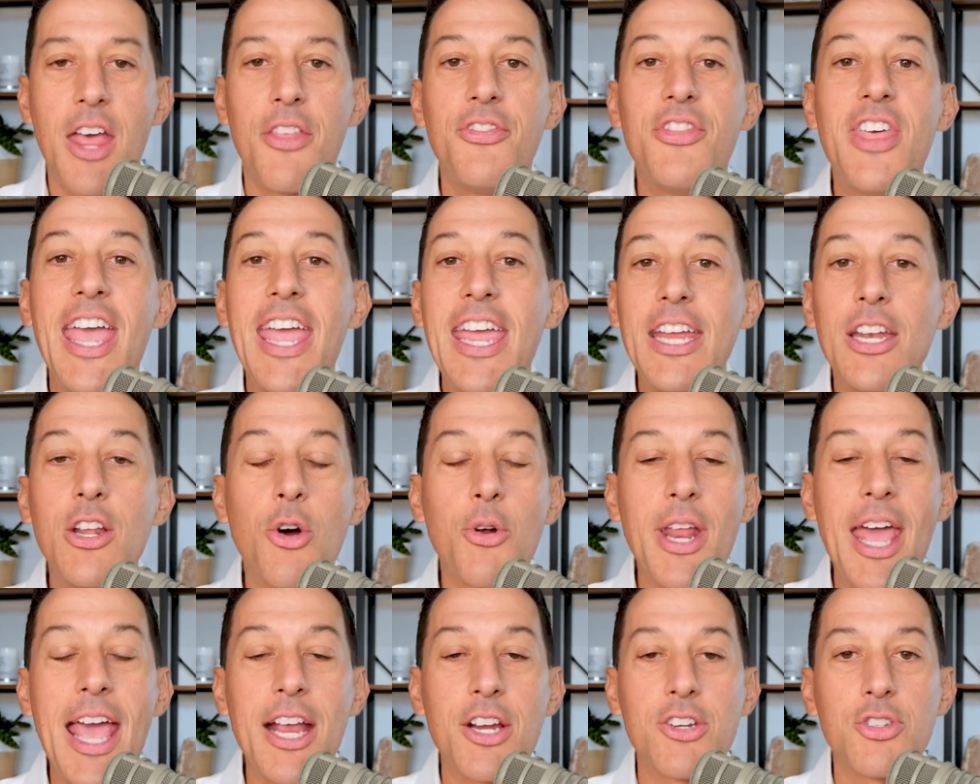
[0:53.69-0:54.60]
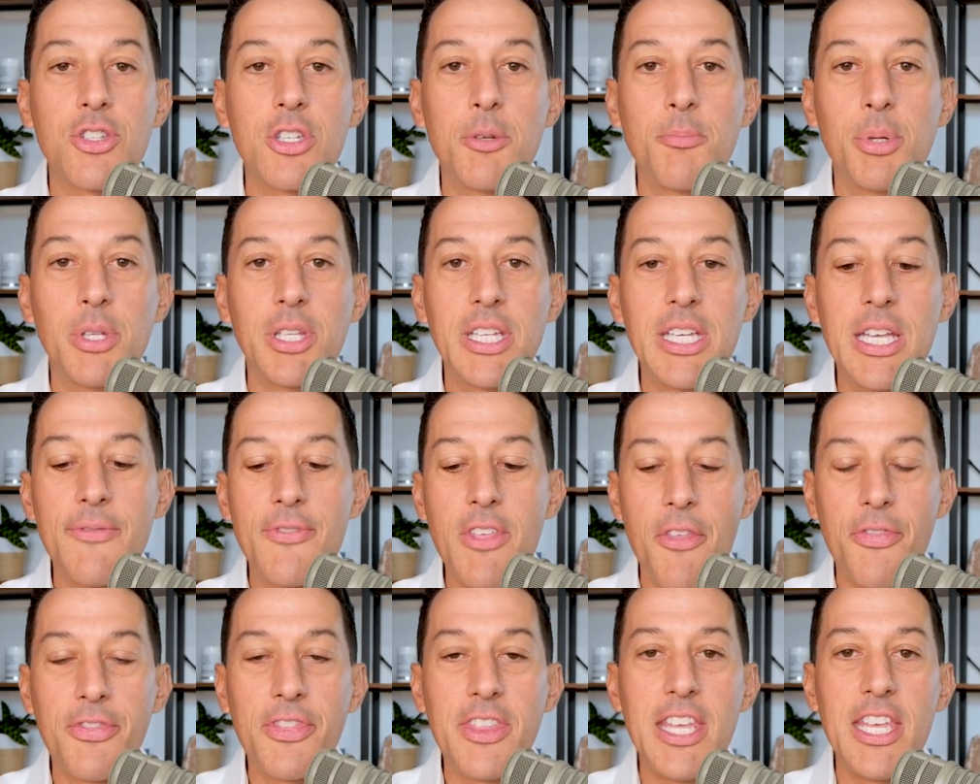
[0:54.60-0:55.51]
They don't actually believe
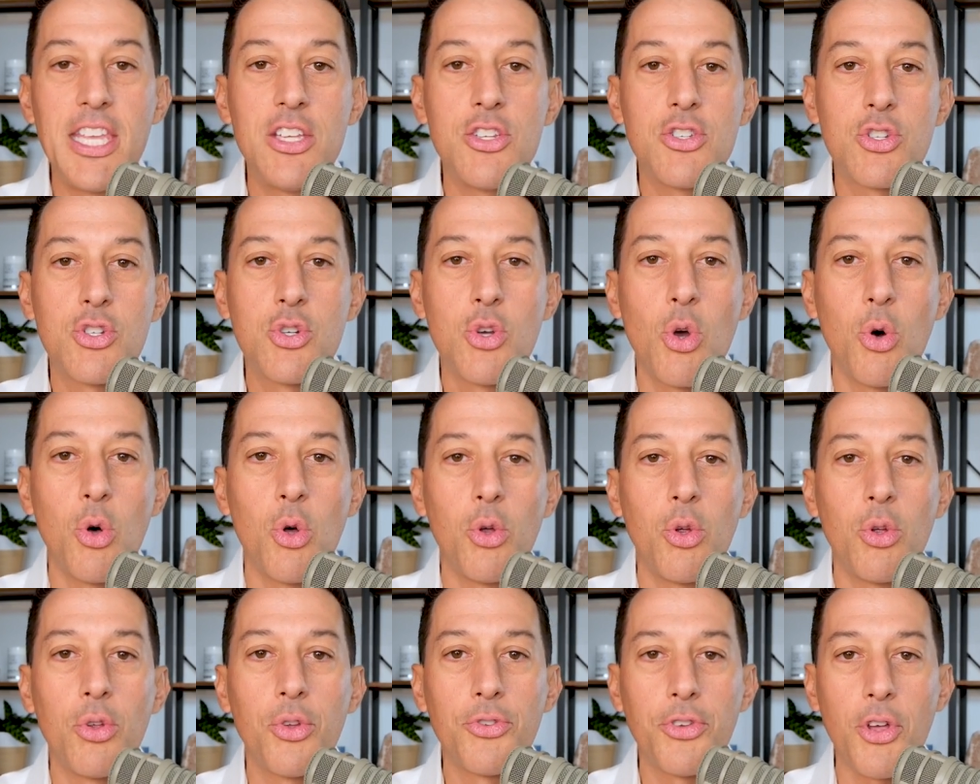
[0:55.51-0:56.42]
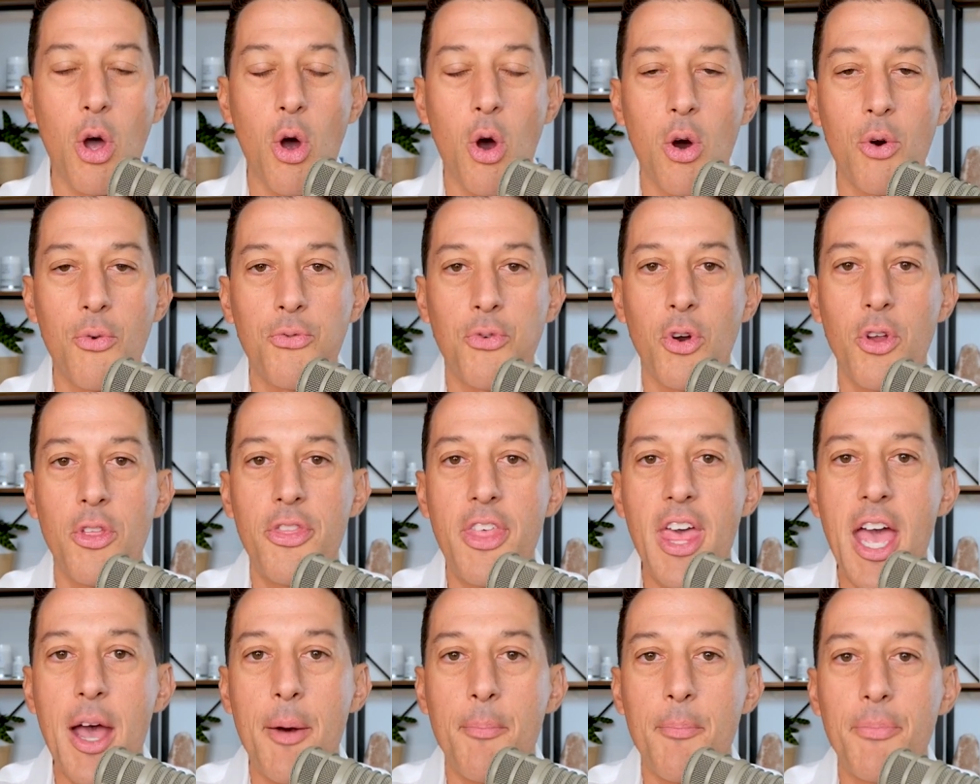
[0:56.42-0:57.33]
that these goals are for
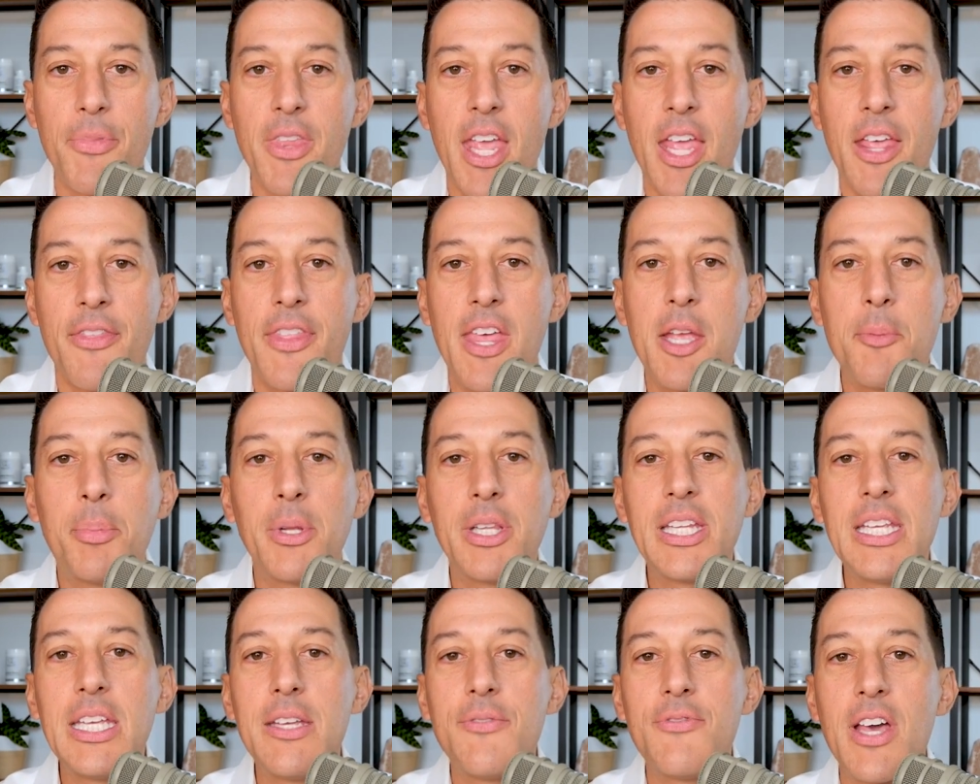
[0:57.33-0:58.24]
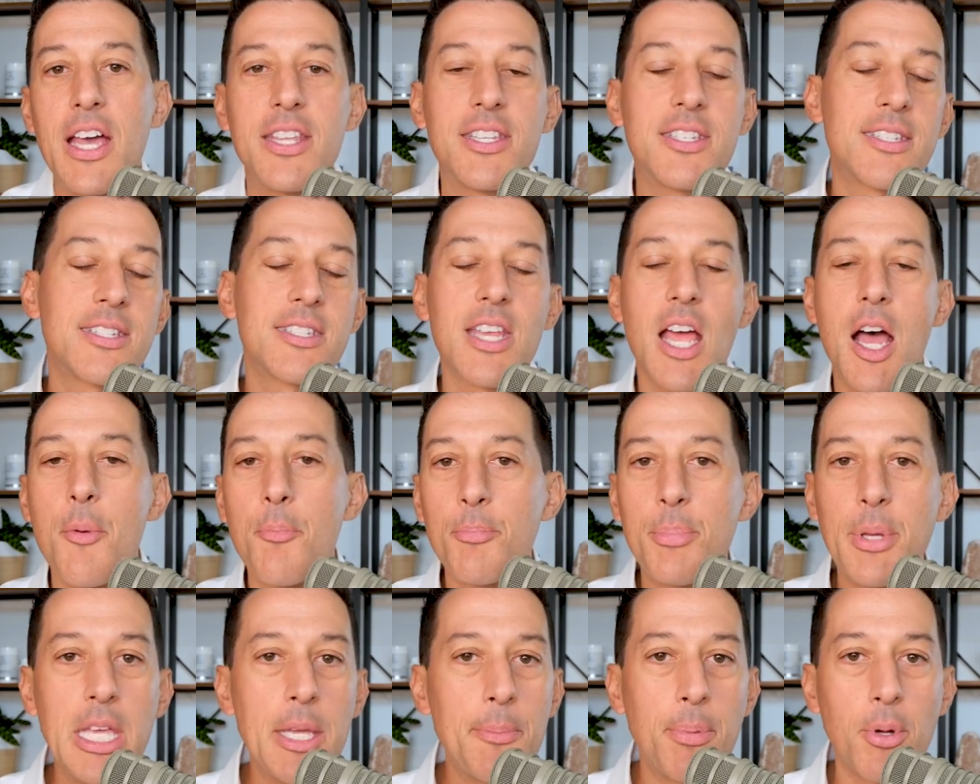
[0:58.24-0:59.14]
them. They believe that some
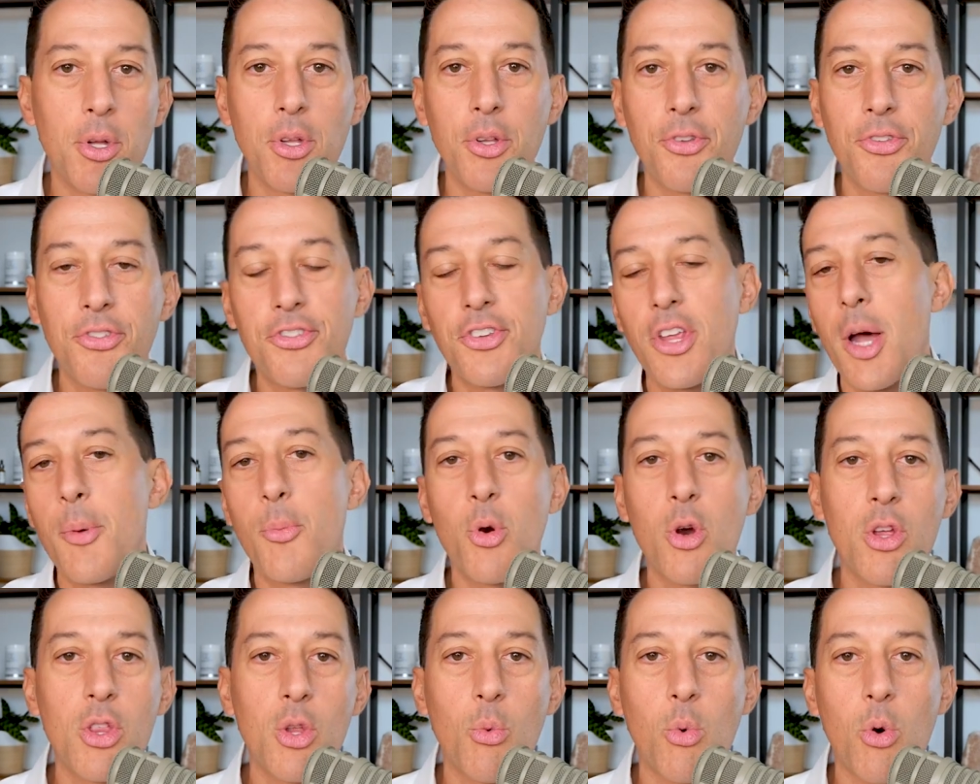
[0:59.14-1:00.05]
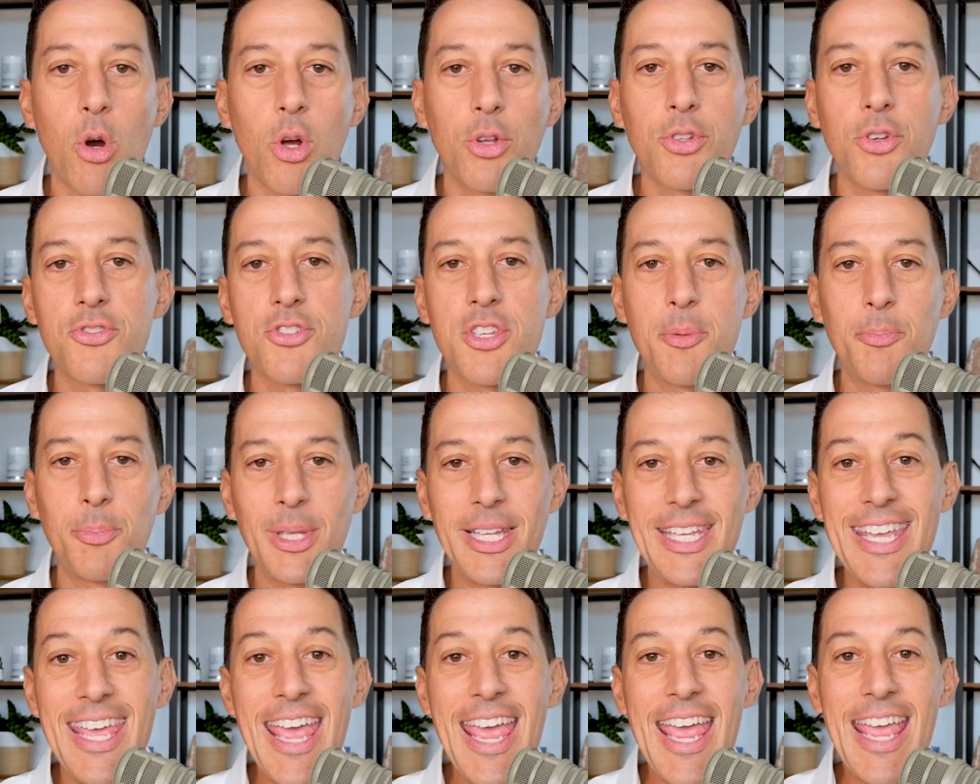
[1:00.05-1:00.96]
people somewhere in the world are
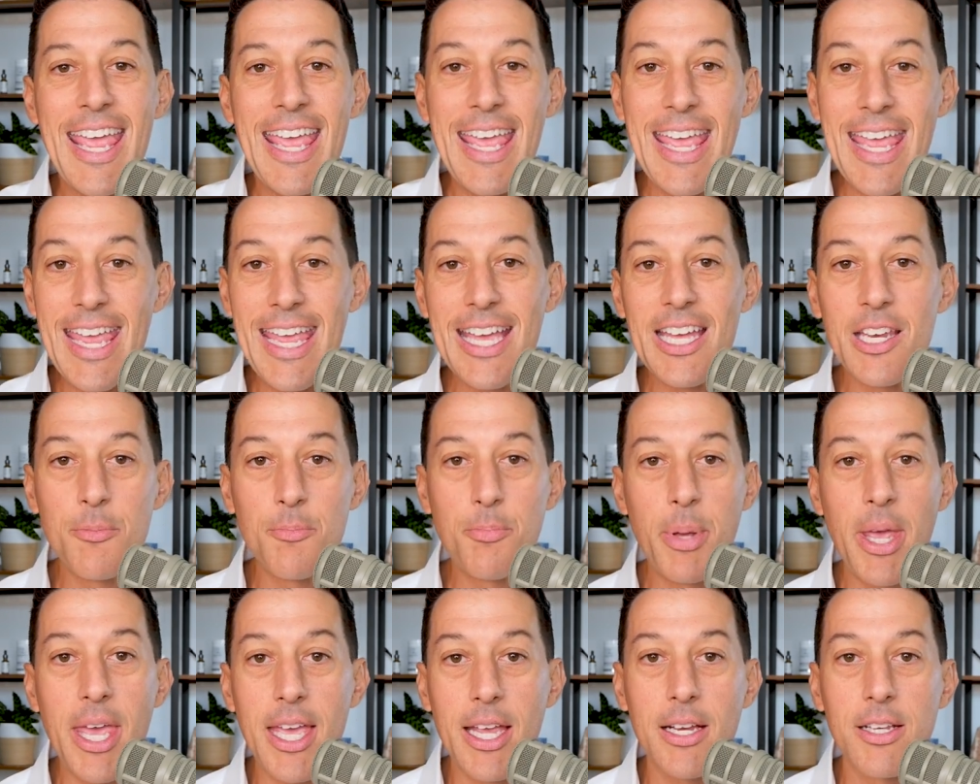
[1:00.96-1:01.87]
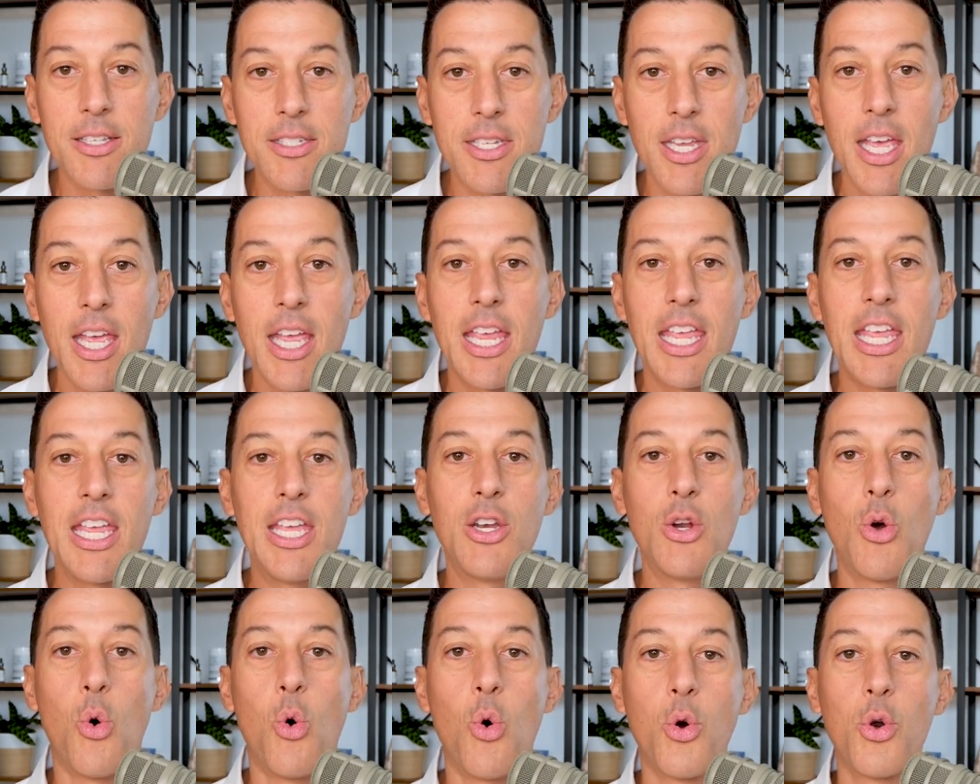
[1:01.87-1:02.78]
simply handpicked
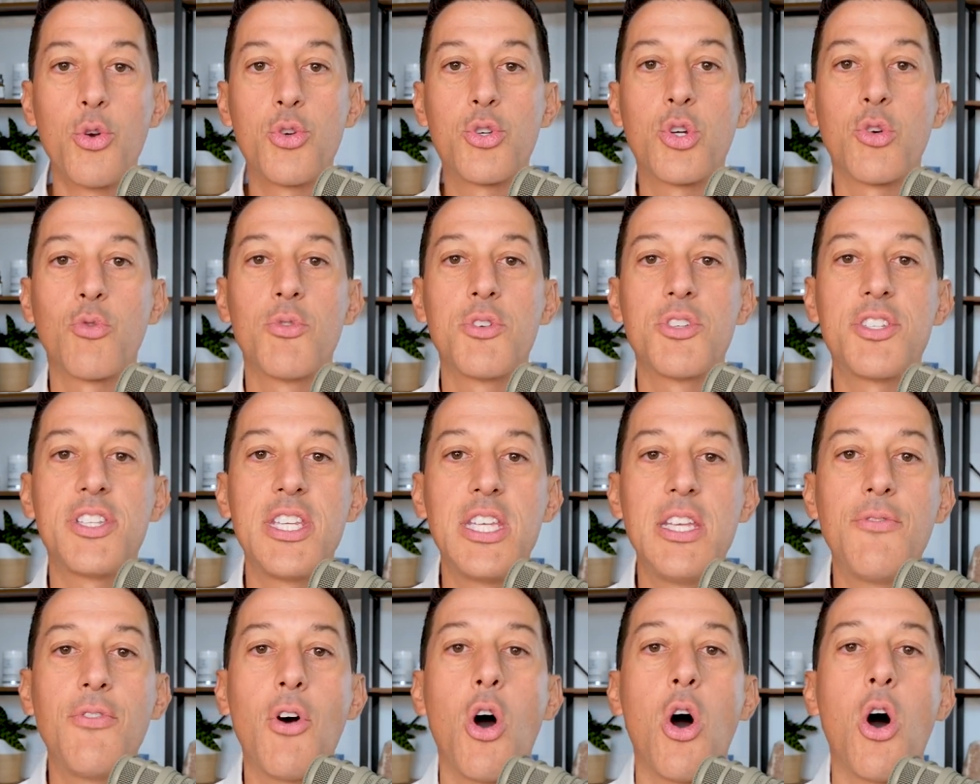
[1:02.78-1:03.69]
in order to receive